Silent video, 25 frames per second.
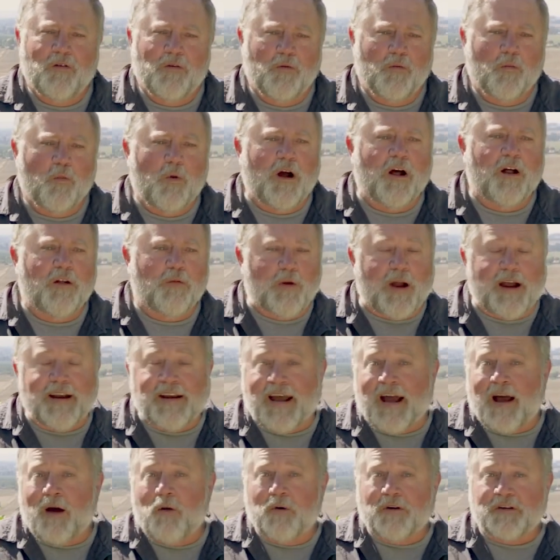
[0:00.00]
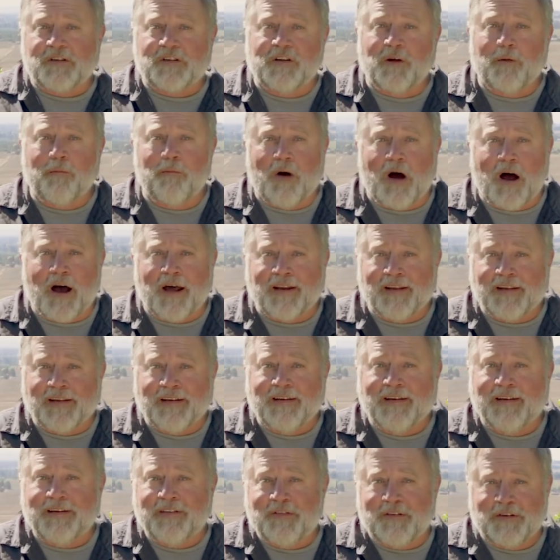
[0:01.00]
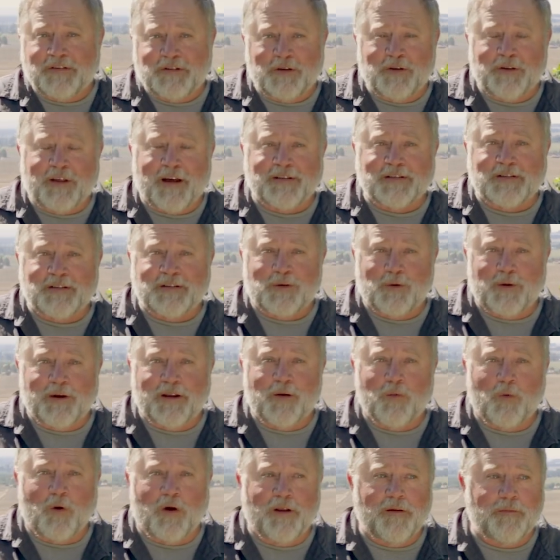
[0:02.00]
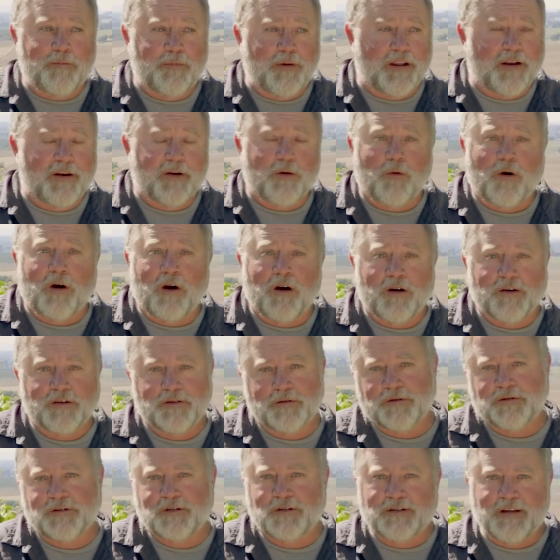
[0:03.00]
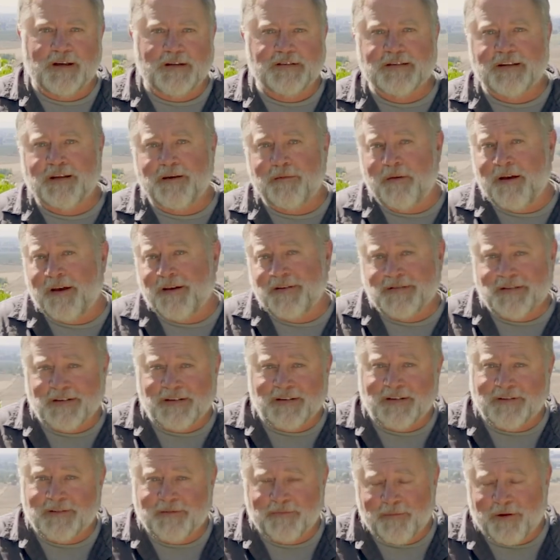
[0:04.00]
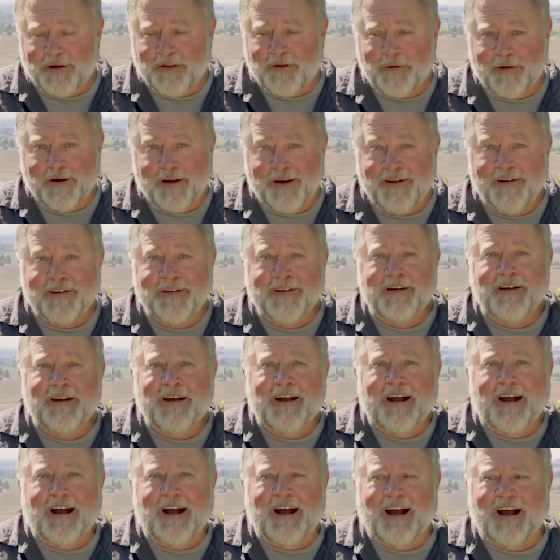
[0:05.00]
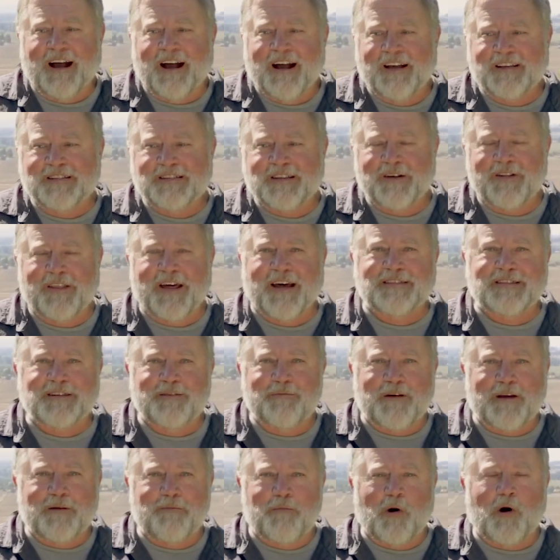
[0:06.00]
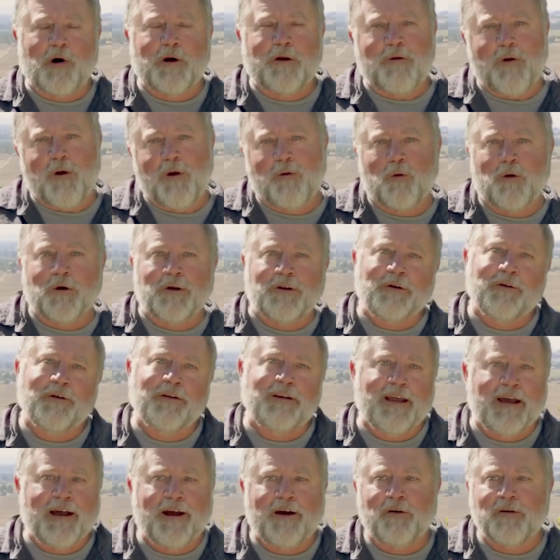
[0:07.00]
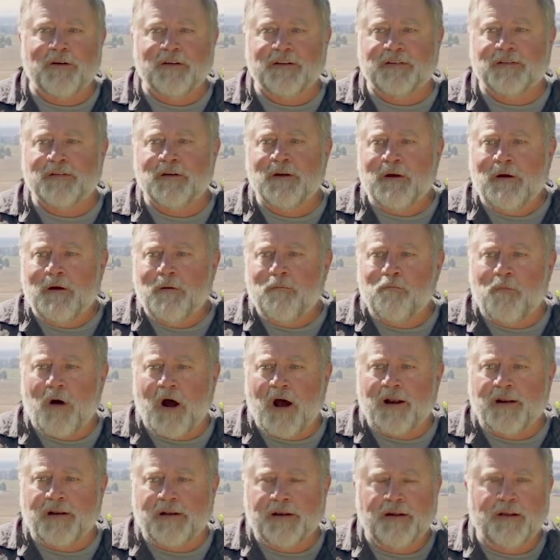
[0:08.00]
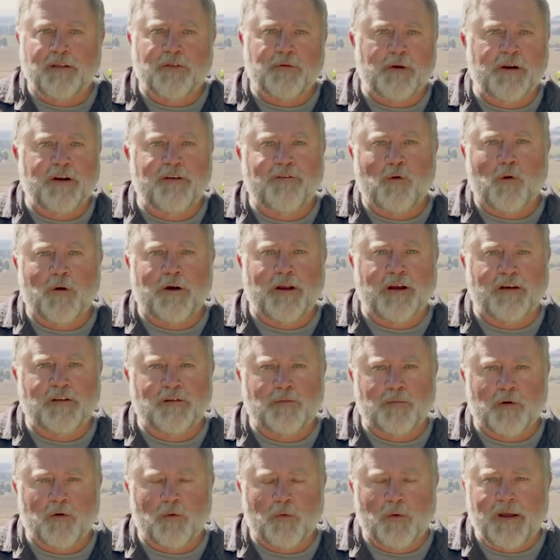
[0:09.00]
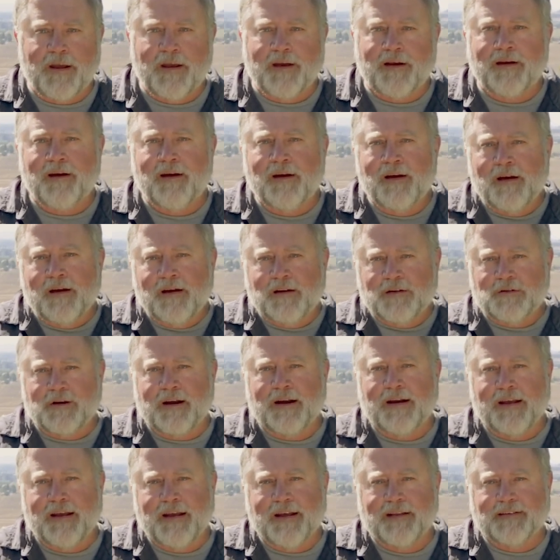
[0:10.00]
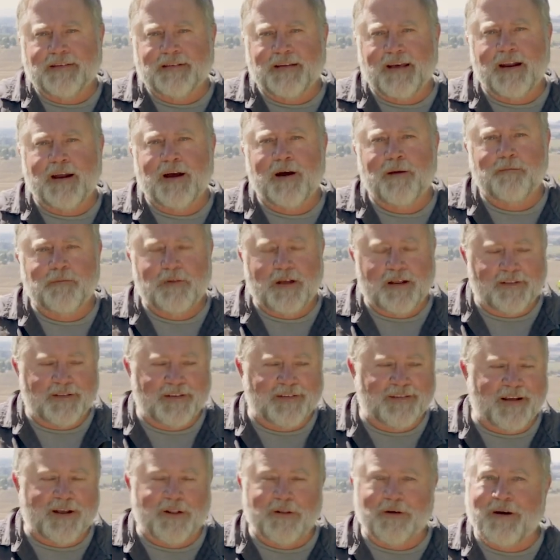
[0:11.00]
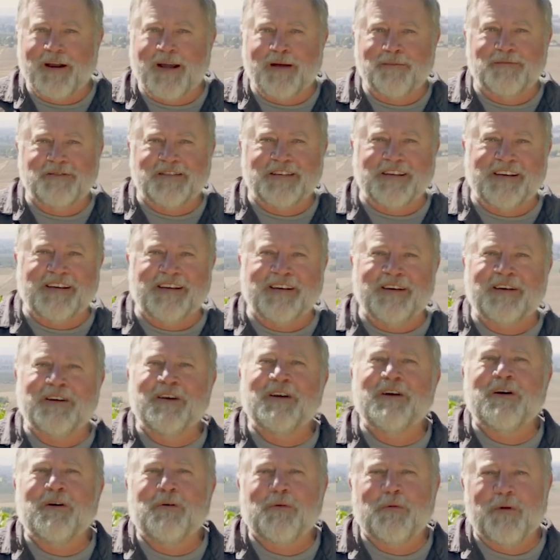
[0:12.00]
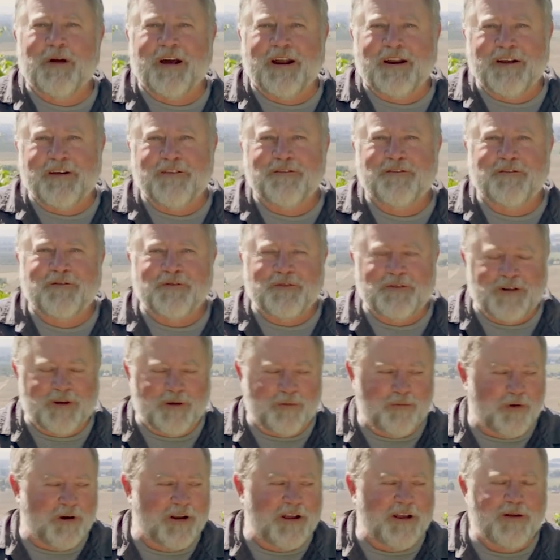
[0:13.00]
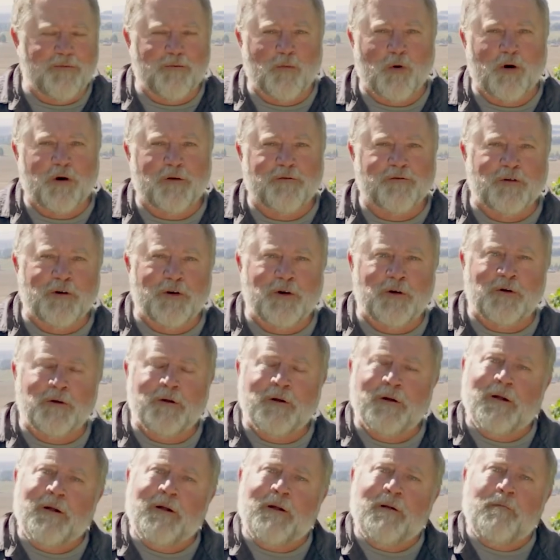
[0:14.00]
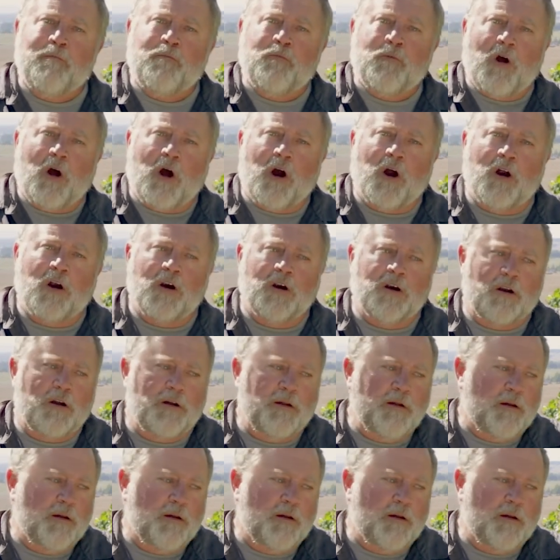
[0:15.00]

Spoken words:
Well, right now we're still bottling the 2021 Pinot Noirs, which are tasting amazing, by the way. So that's a big part of what we're doing now is bottling 3 to 4 days per week, trying to get set up, get the cellar empty, ready to bring in more fruit. Our